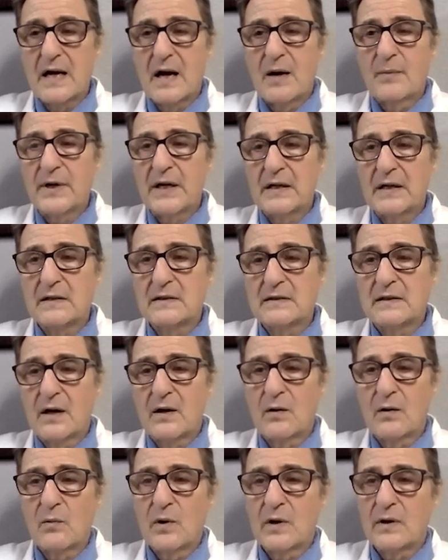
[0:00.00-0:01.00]
now because
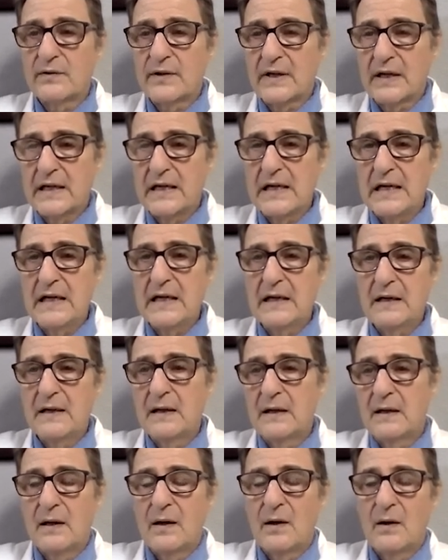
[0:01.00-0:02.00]
they're one of the
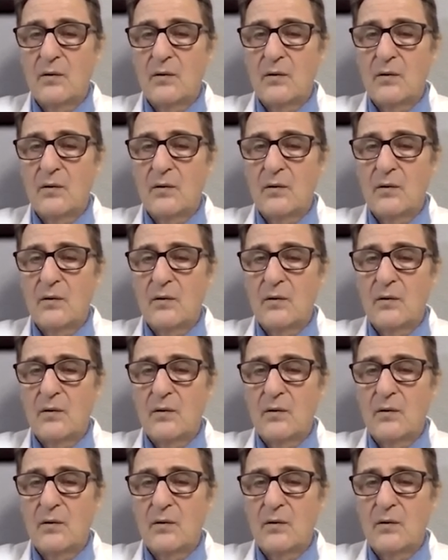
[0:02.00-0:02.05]
key